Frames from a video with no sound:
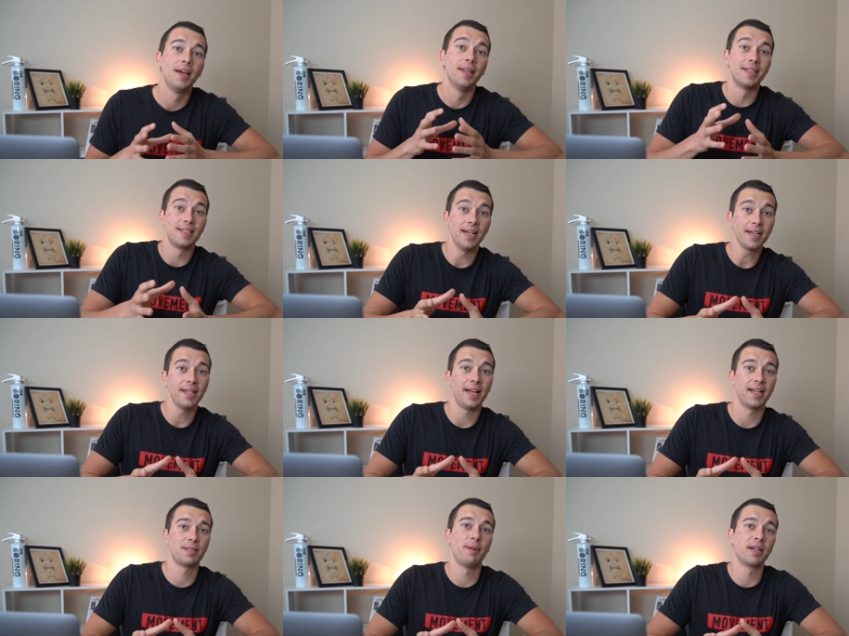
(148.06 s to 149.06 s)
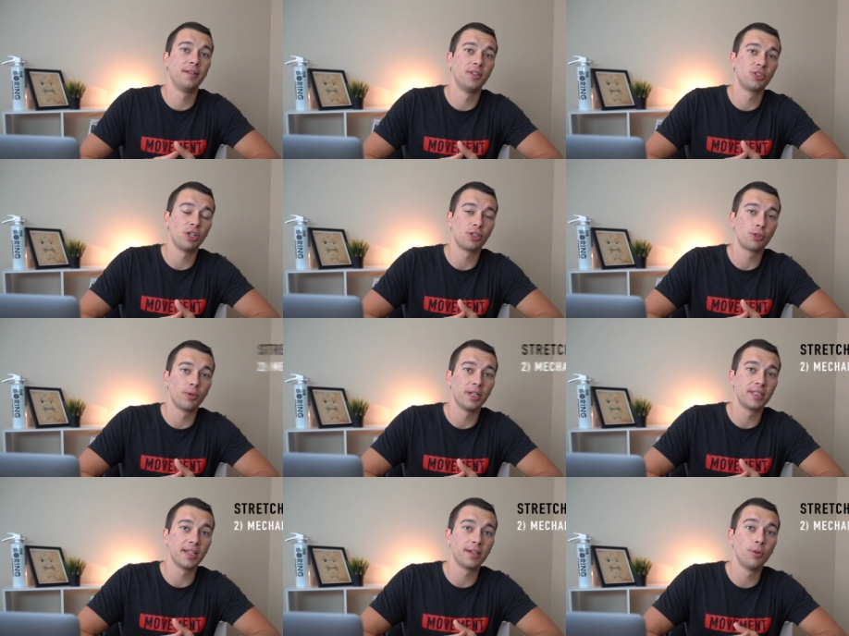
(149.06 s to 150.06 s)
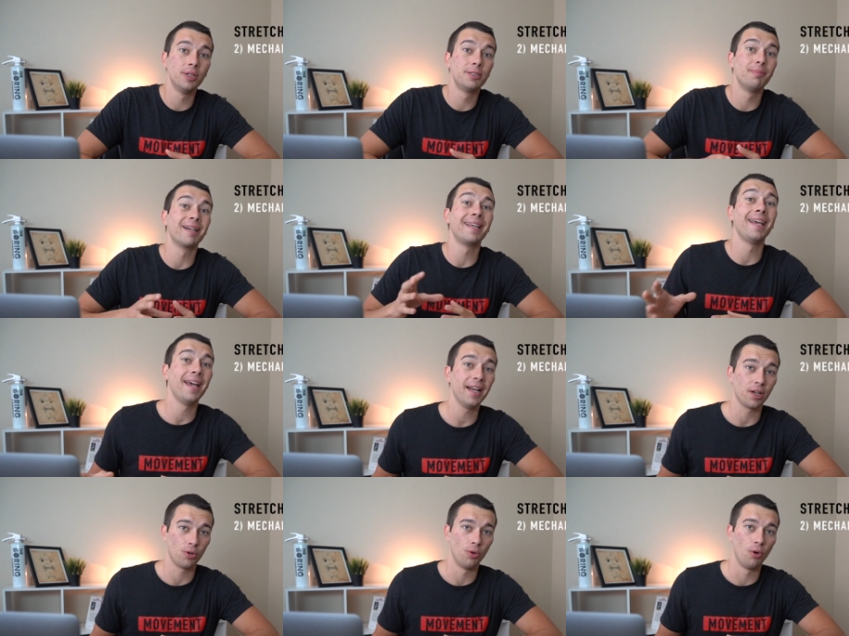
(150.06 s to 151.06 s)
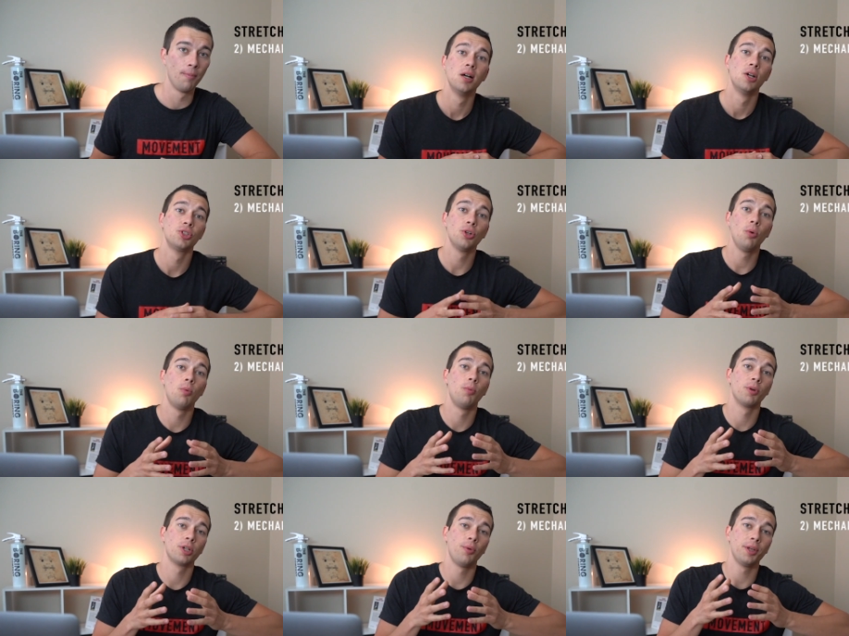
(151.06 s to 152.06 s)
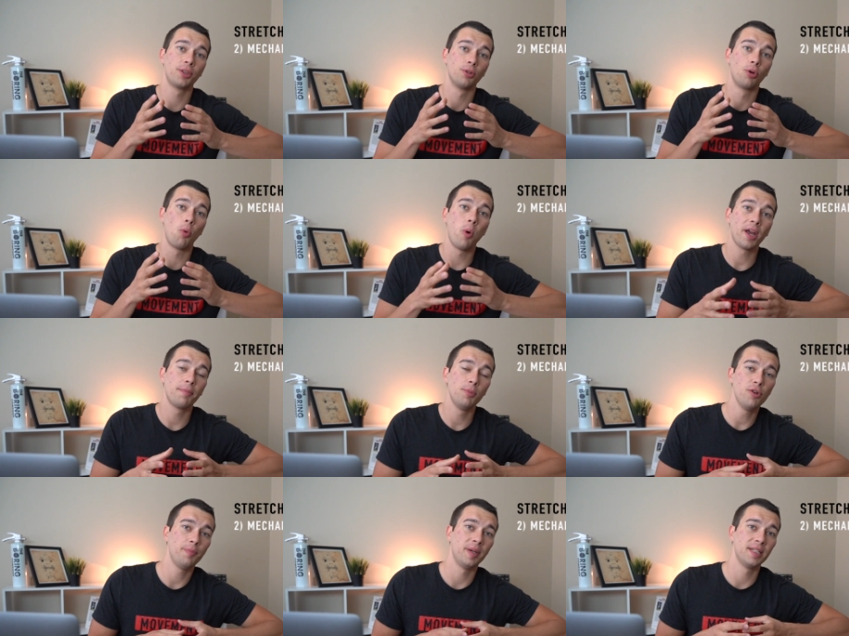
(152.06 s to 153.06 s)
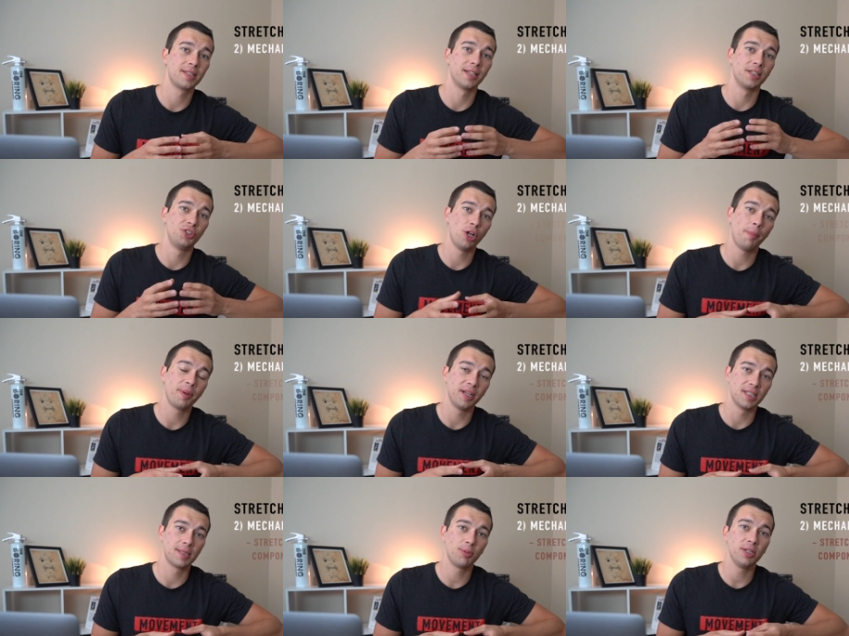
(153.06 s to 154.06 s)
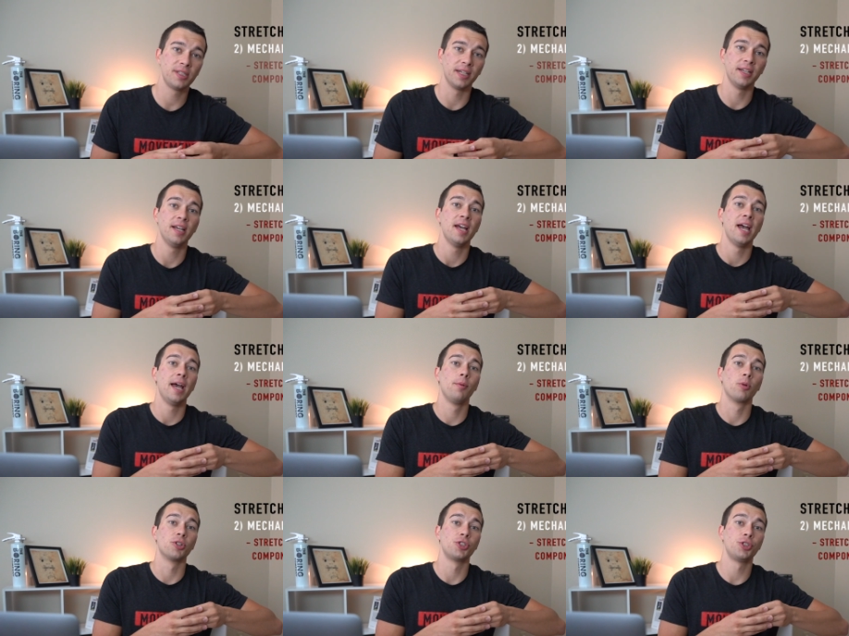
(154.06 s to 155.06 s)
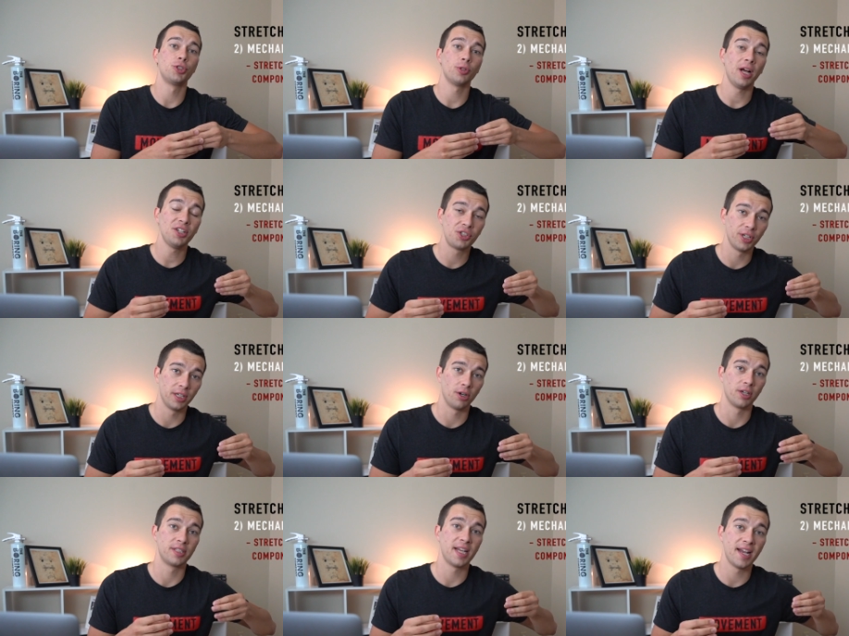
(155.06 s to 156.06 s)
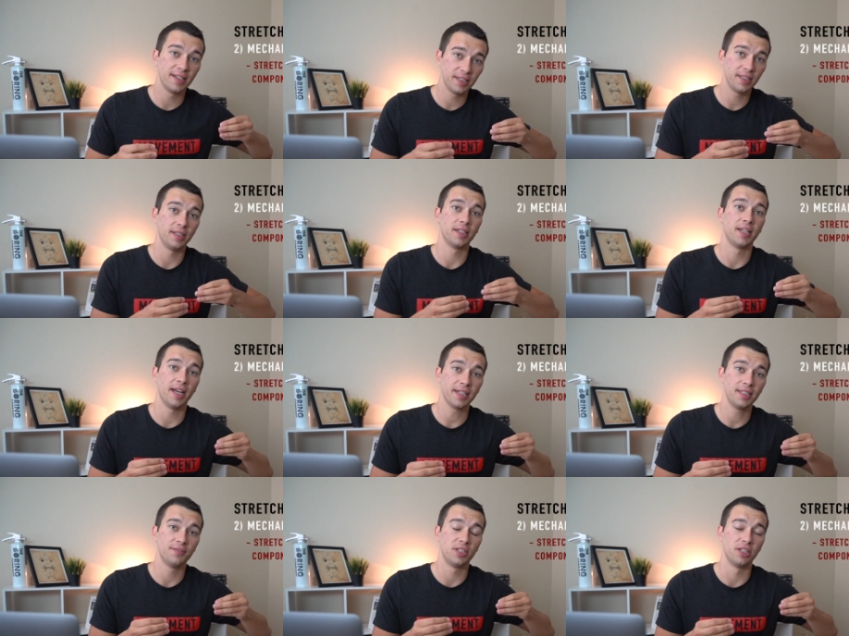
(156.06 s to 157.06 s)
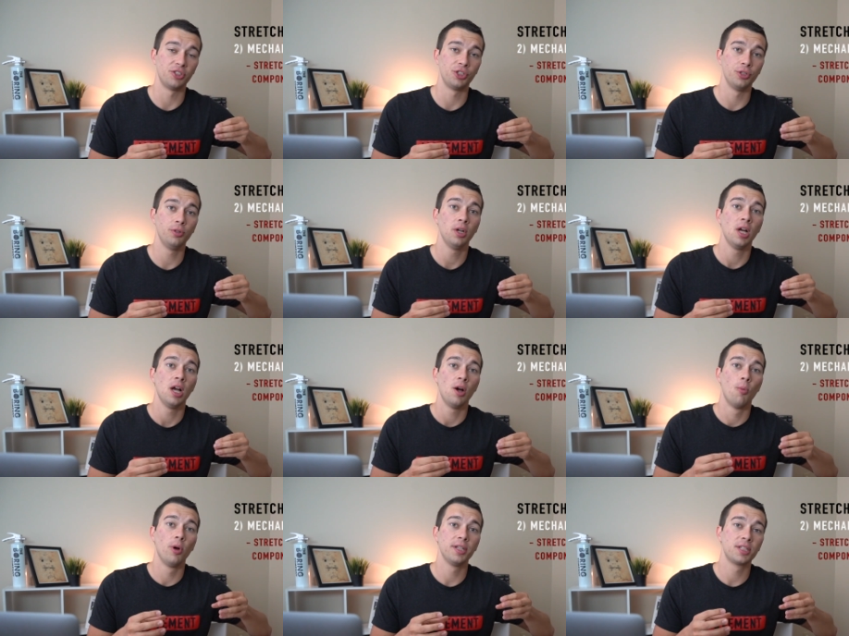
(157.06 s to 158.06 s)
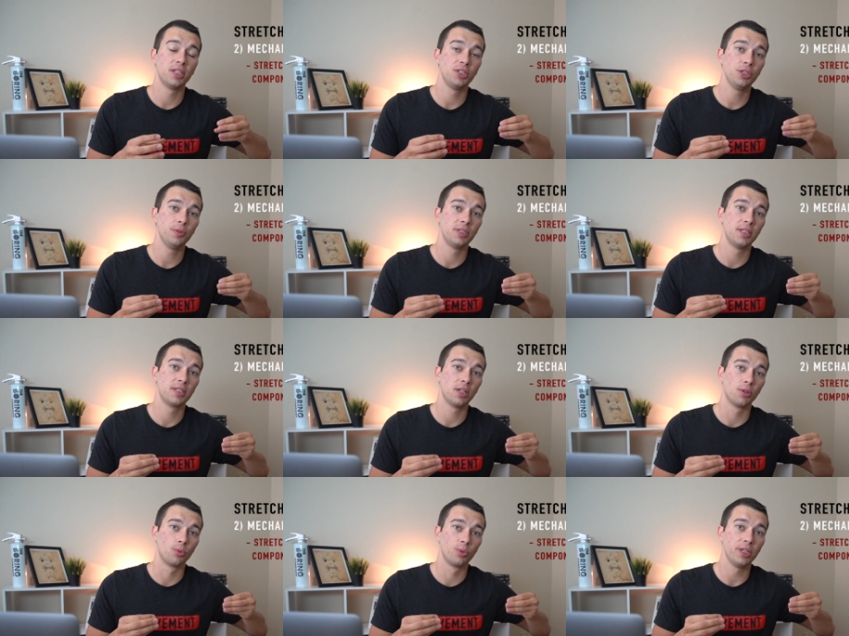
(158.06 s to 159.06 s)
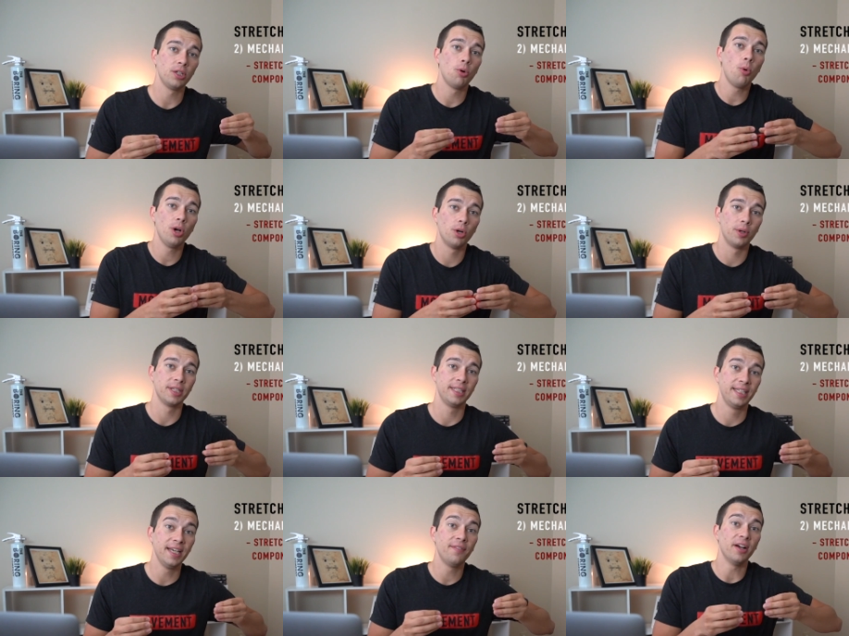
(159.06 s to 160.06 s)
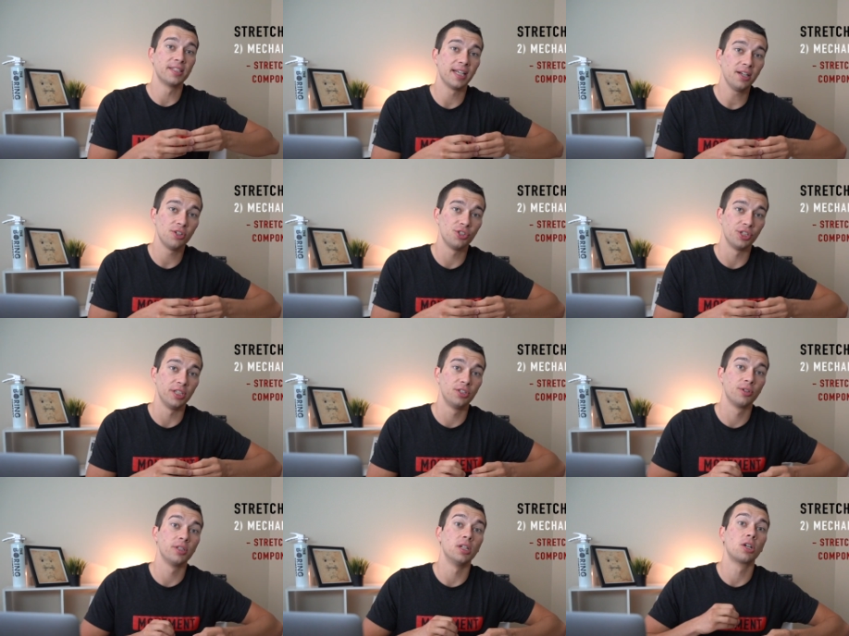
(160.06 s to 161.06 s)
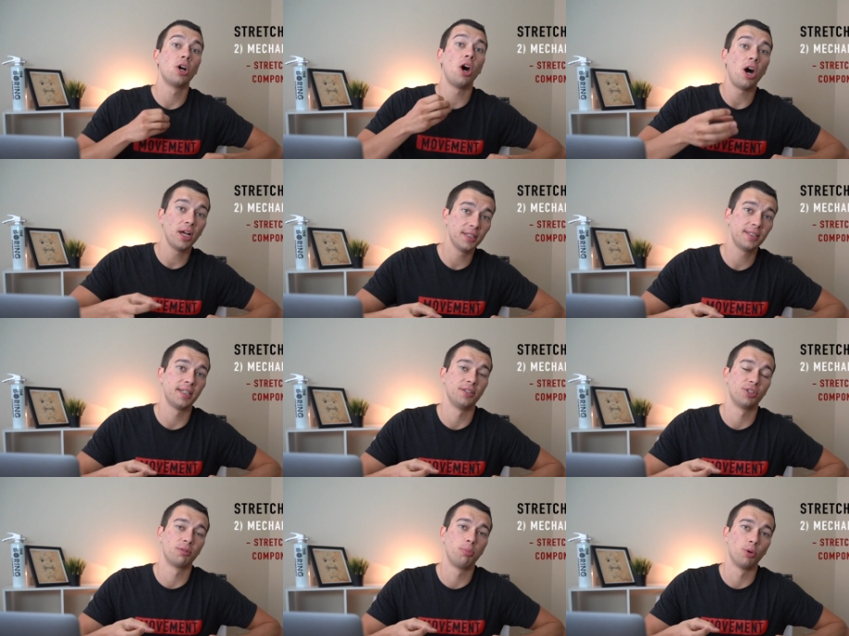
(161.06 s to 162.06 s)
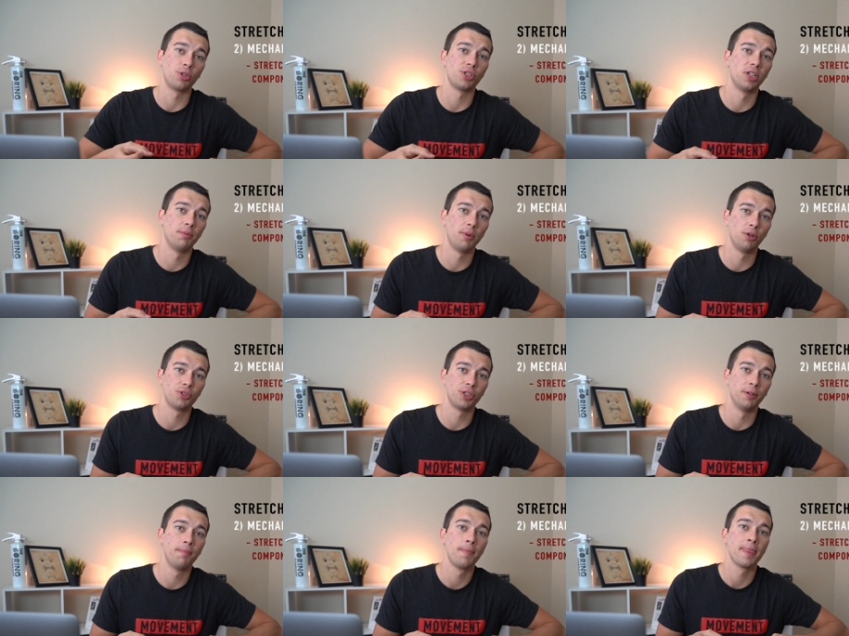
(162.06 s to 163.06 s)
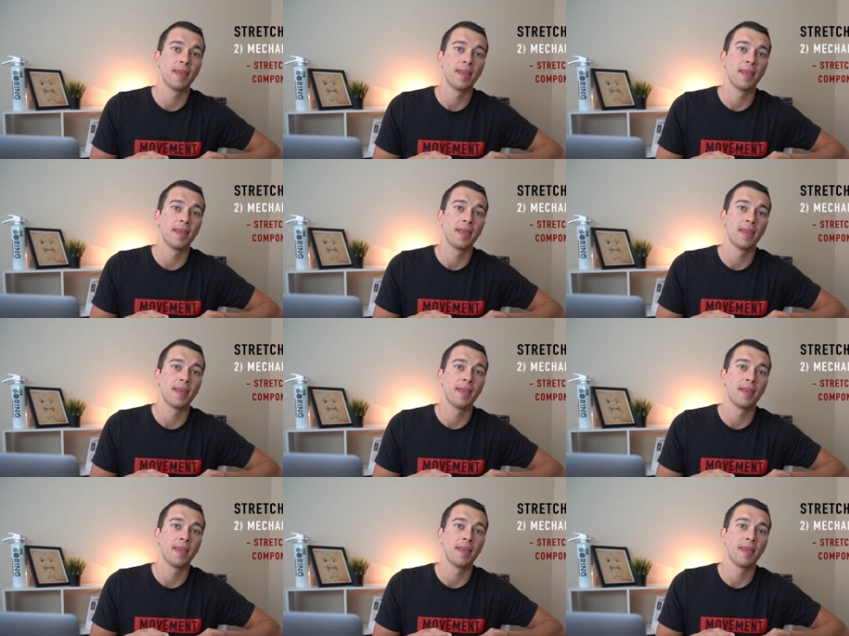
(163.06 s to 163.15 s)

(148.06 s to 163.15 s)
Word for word: The second aspect of the stretch shortening cycle is mechanical. So when we're going through quick movements like jumping and sprinting and we're stretching our tendon and connective tissue, what it's going to do is it's going to recoil and give us energy during the concentric portion of the motion.